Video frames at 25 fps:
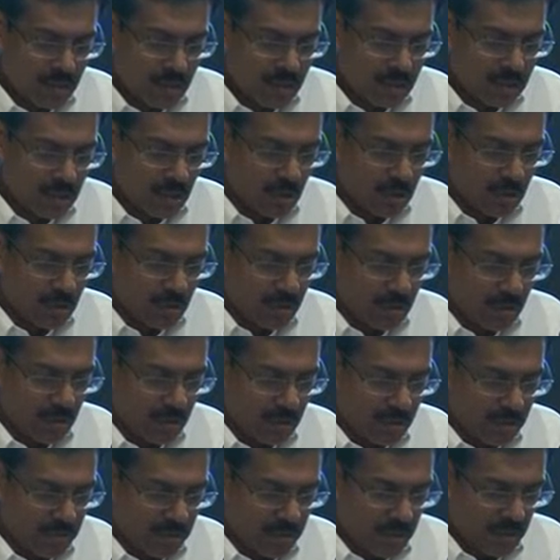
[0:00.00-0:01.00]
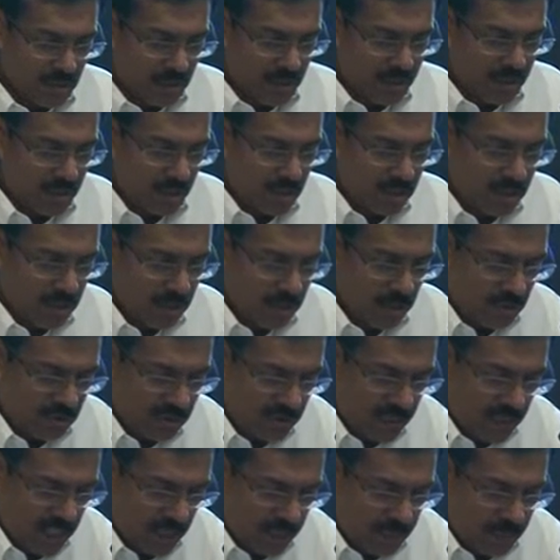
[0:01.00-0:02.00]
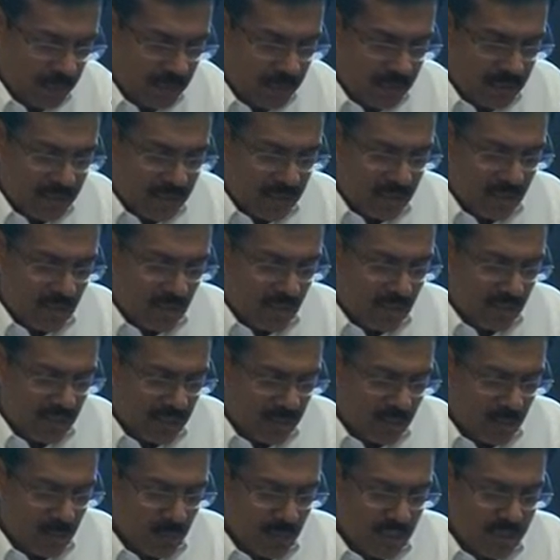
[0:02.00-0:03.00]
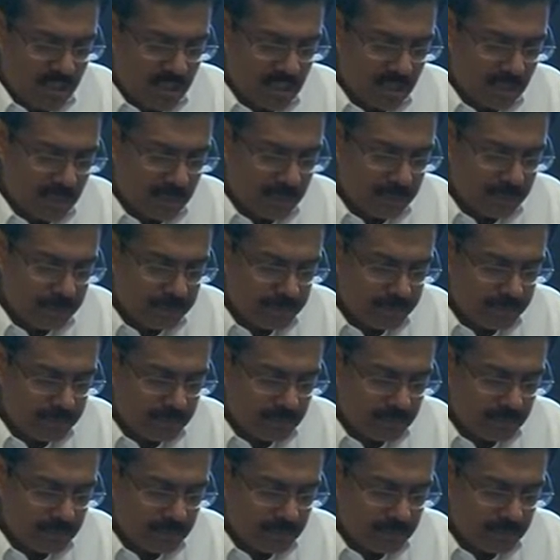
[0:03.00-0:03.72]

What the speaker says: So, I talked about the capability around innovation,